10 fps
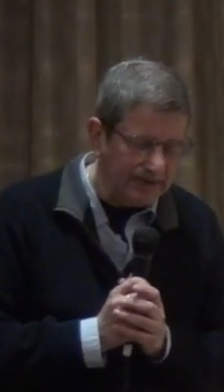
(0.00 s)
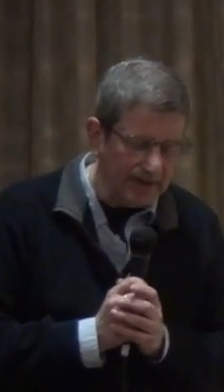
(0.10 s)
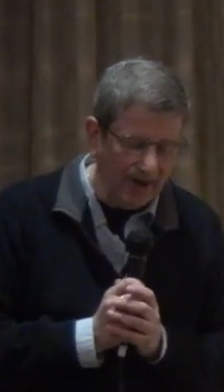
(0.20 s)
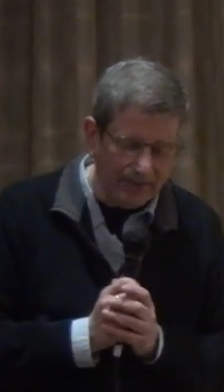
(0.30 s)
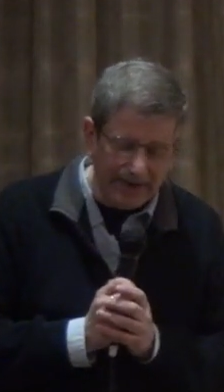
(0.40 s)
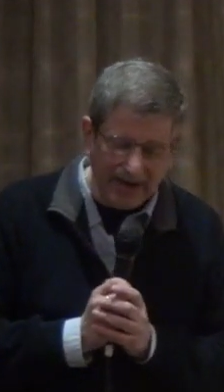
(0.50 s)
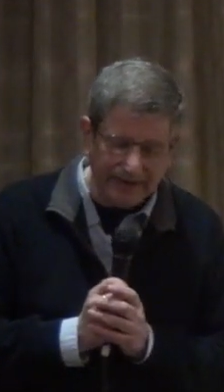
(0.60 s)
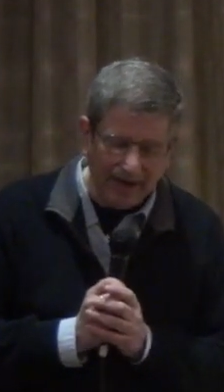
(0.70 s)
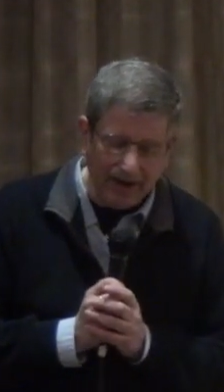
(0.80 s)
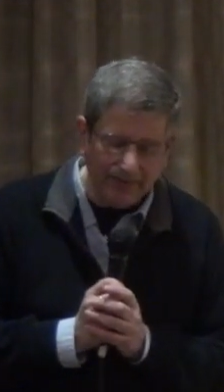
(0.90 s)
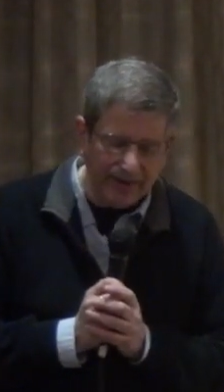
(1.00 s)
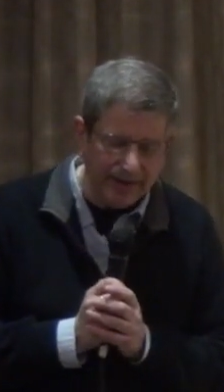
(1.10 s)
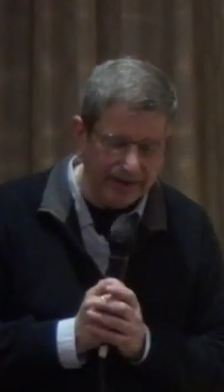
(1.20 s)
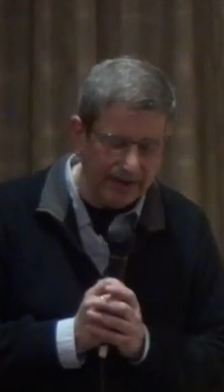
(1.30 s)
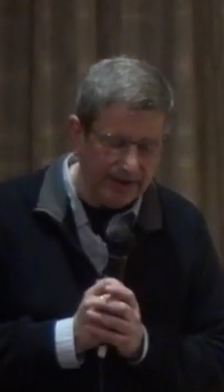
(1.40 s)
somehow we got the help we
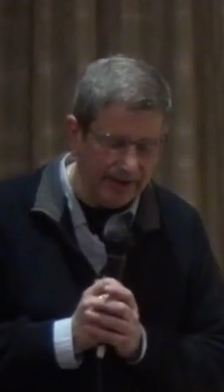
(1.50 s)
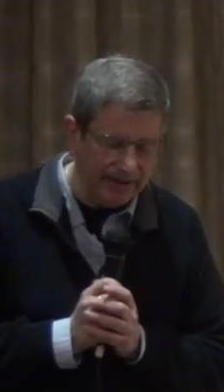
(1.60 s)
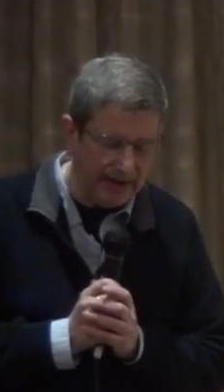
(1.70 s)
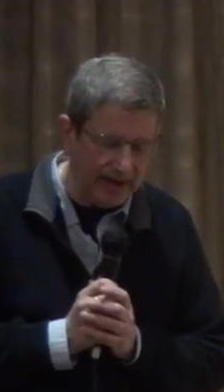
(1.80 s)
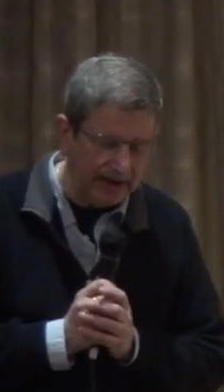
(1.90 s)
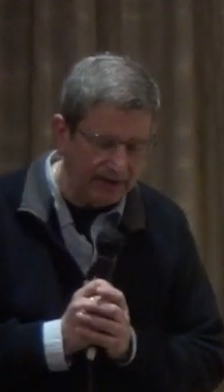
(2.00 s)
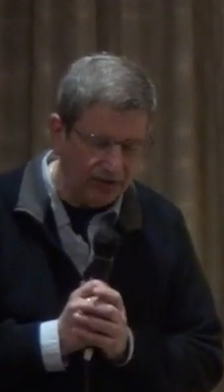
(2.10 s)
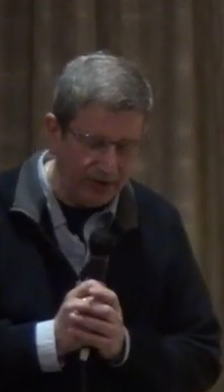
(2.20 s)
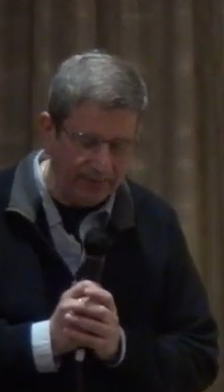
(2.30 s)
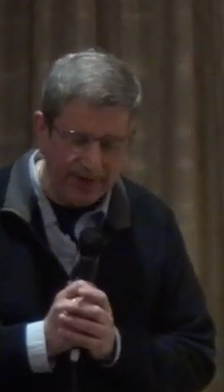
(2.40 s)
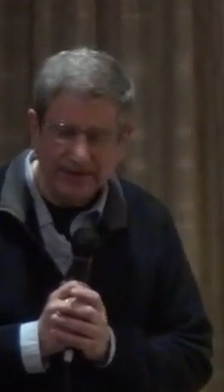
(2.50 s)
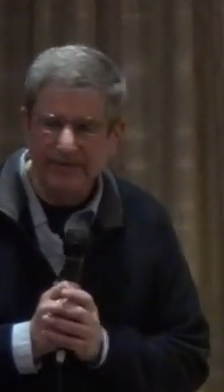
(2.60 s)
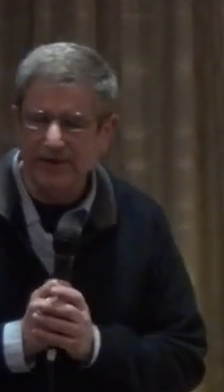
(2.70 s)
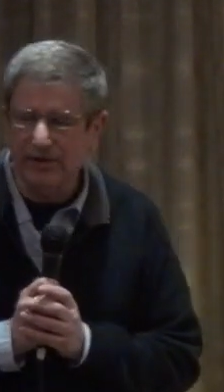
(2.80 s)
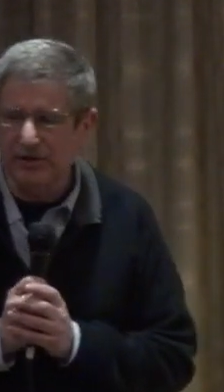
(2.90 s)
needed, and the Lord
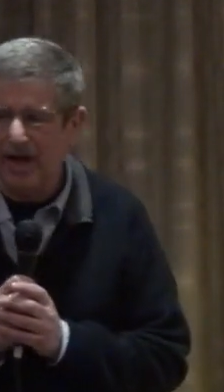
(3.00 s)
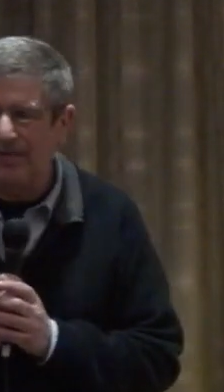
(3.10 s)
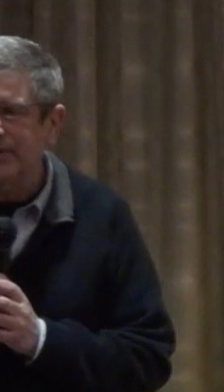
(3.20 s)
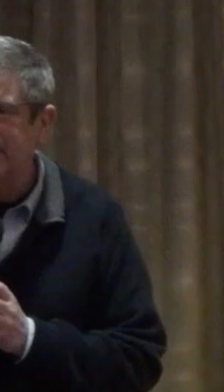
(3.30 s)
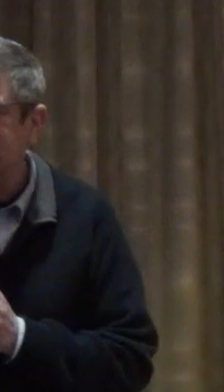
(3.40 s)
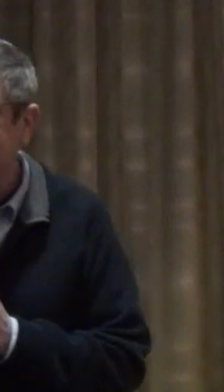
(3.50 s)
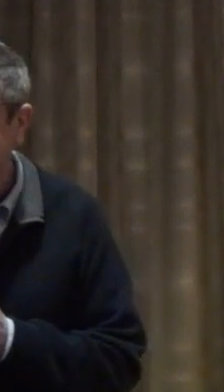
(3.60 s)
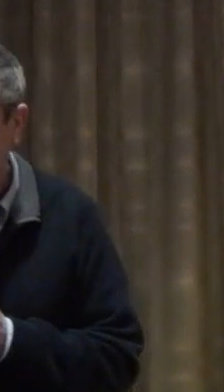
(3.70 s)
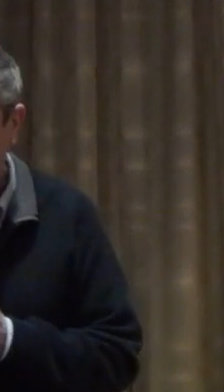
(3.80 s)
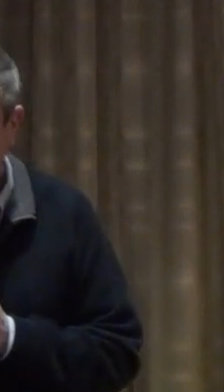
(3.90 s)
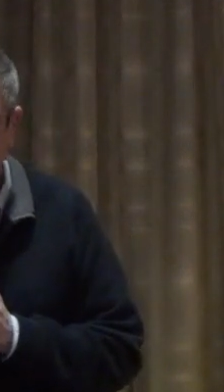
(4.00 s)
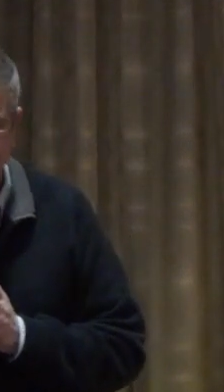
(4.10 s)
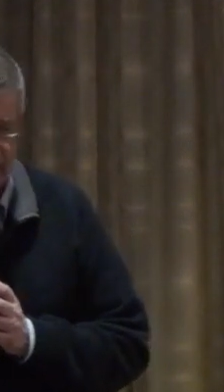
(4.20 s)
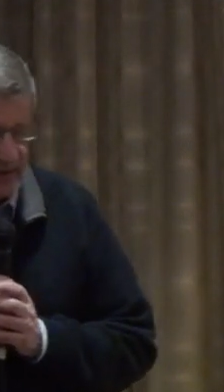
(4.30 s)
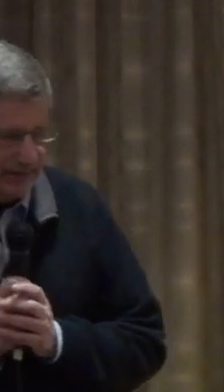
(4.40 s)
placed me in a job. I didn't have a job. The
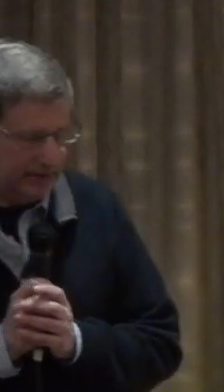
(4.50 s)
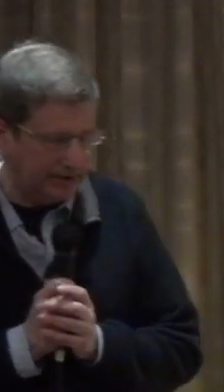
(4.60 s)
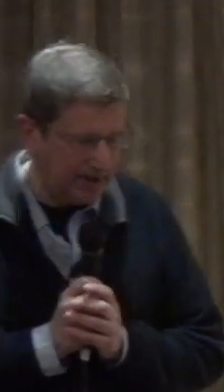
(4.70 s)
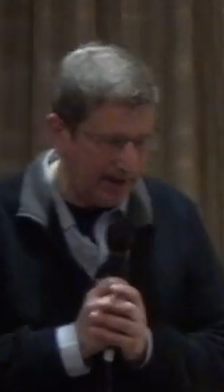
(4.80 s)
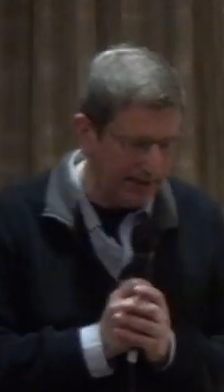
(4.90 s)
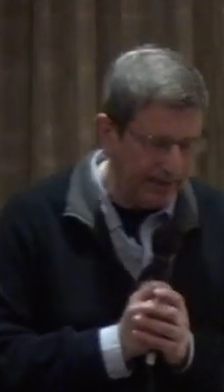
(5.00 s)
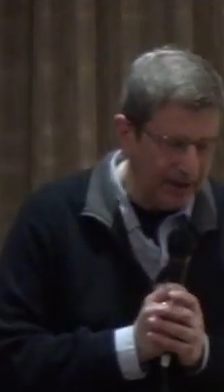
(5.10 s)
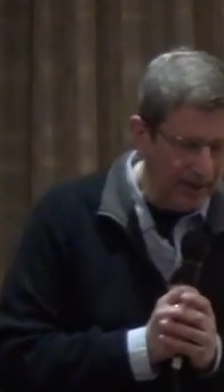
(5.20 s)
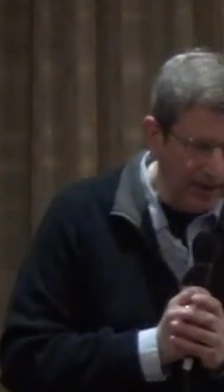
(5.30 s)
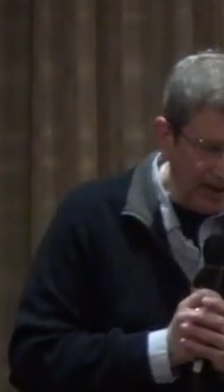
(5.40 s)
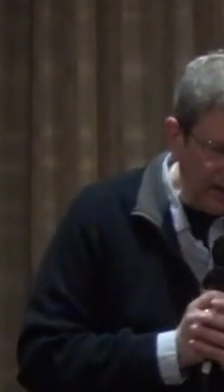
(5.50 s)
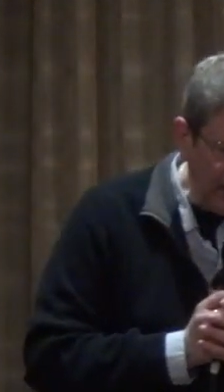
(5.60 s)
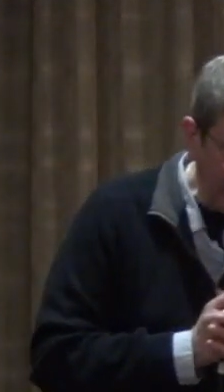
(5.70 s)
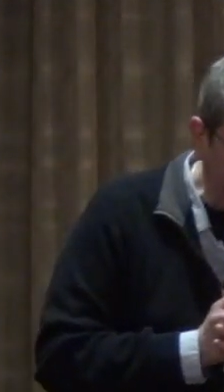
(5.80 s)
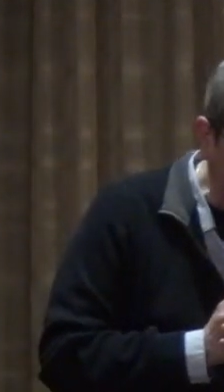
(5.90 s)
Lord placed me in a job
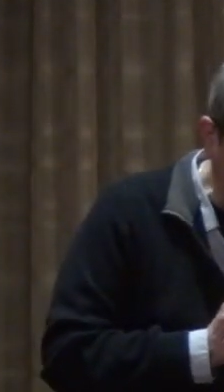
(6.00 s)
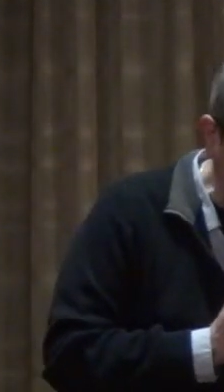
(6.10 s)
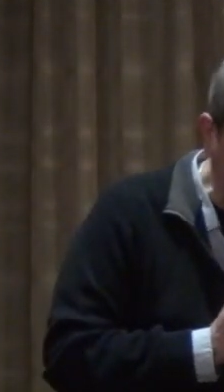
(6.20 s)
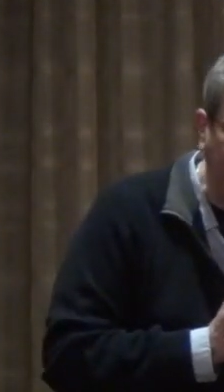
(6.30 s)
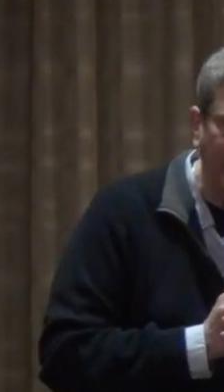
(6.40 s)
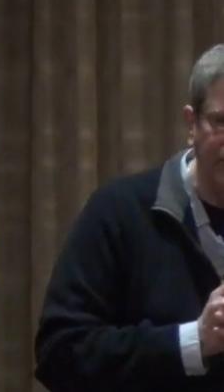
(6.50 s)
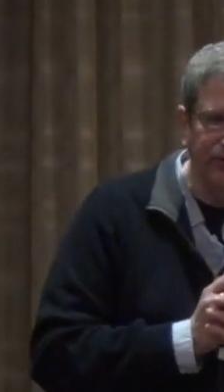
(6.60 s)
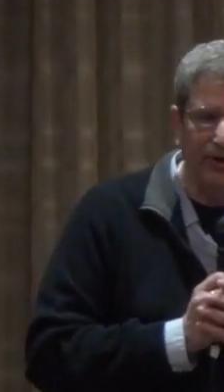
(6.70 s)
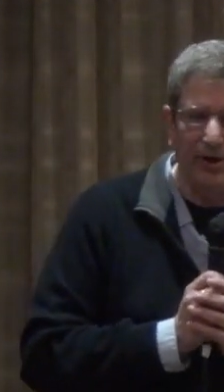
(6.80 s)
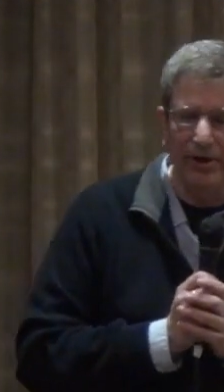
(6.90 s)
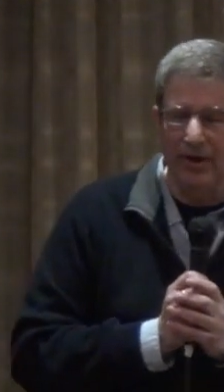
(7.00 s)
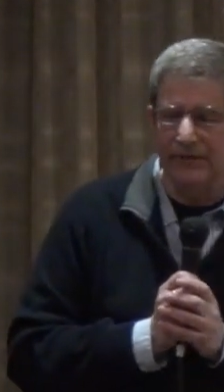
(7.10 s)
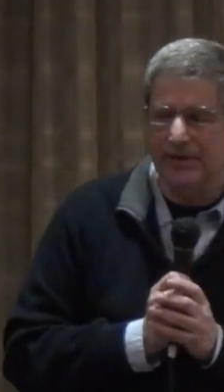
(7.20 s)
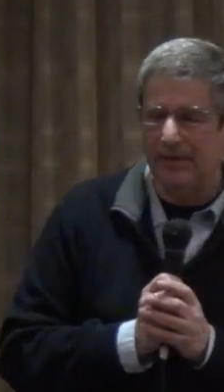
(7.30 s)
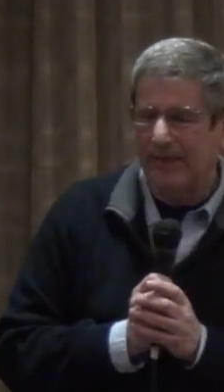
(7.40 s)
right next to a parishioner
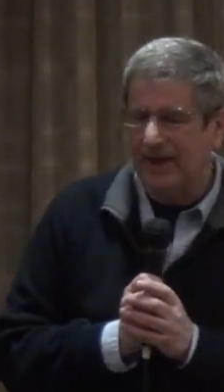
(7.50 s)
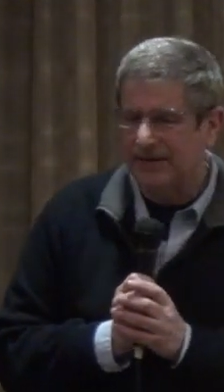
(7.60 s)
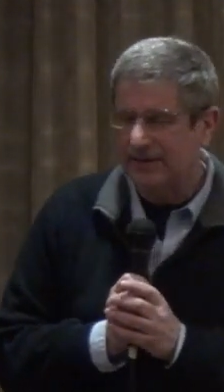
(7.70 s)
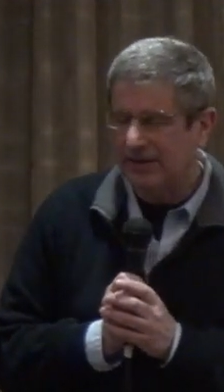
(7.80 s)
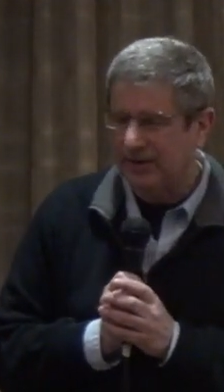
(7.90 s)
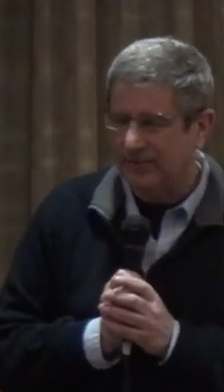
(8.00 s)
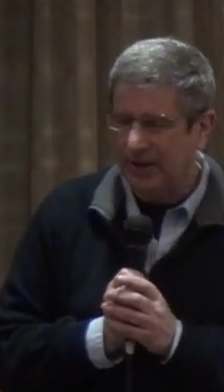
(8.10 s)
of St. Pius X